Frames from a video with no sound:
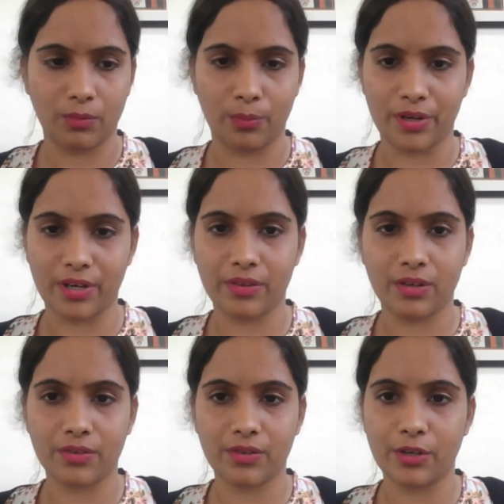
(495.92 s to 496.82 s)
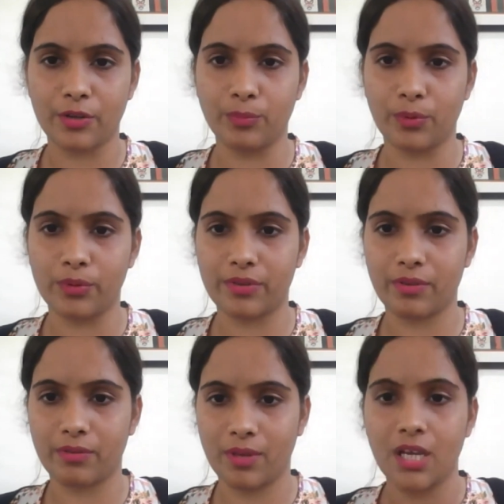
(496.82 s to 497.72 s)
what is the result on polls?
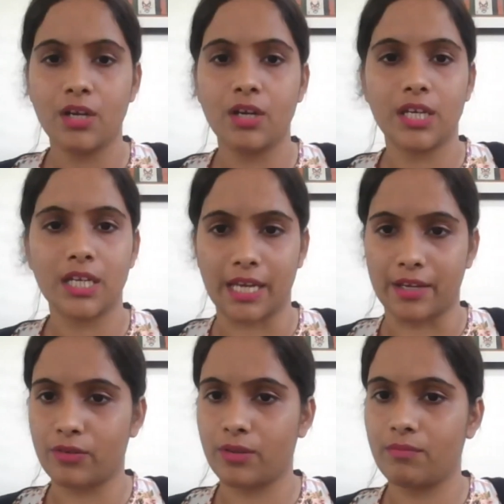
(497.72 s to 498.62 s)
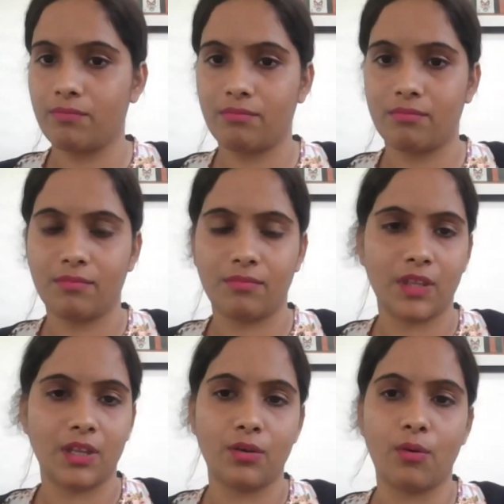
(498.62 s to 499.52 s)
Yes,
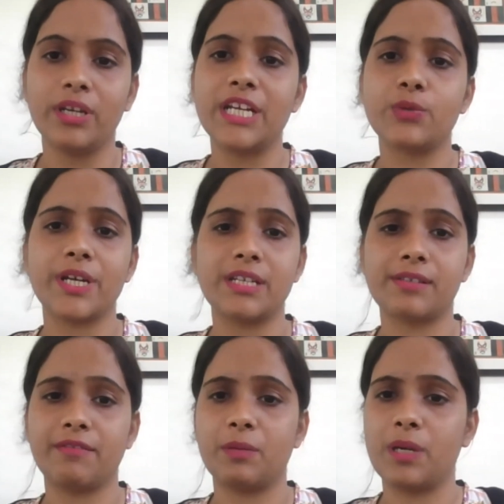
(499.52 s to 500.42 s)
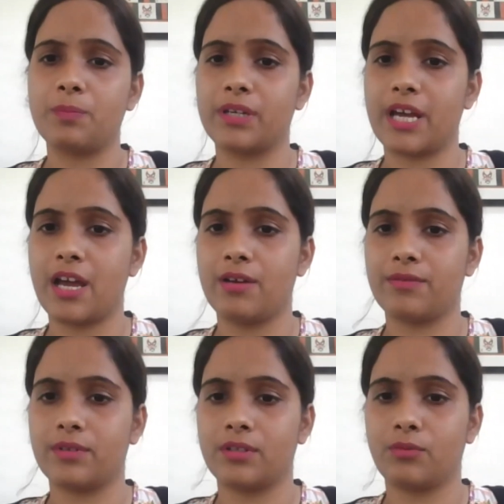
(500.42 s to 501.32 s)
only 27 people have
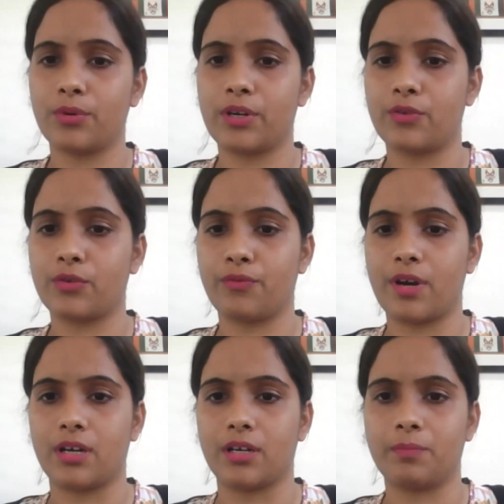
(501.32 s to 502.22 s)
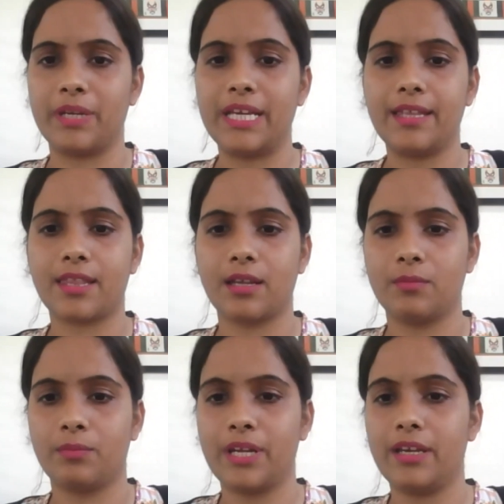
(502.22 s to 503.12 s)
voted so far. Please,
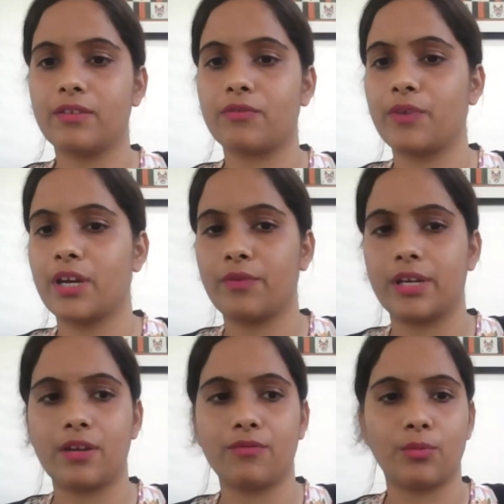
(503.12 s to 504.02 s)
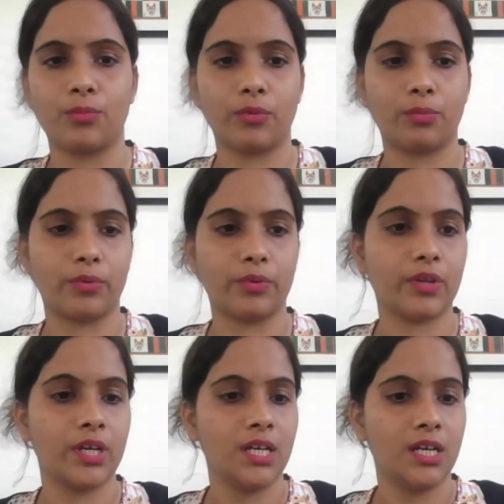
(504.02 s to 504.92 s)
we are waiting for more polls.